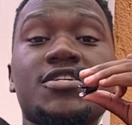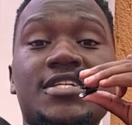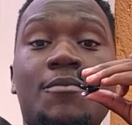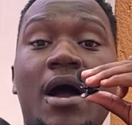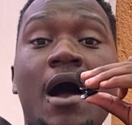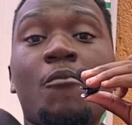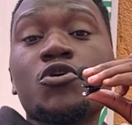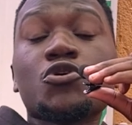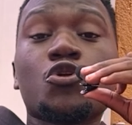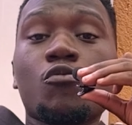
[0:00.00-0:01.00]
I'm
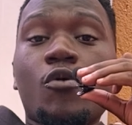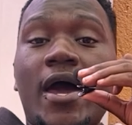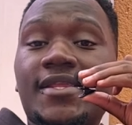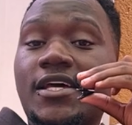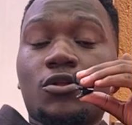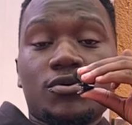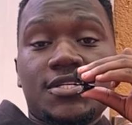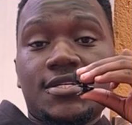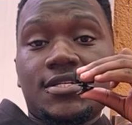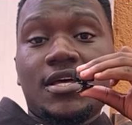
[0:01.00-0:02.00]
also normal. I take
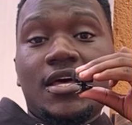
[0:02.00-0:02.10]
losses.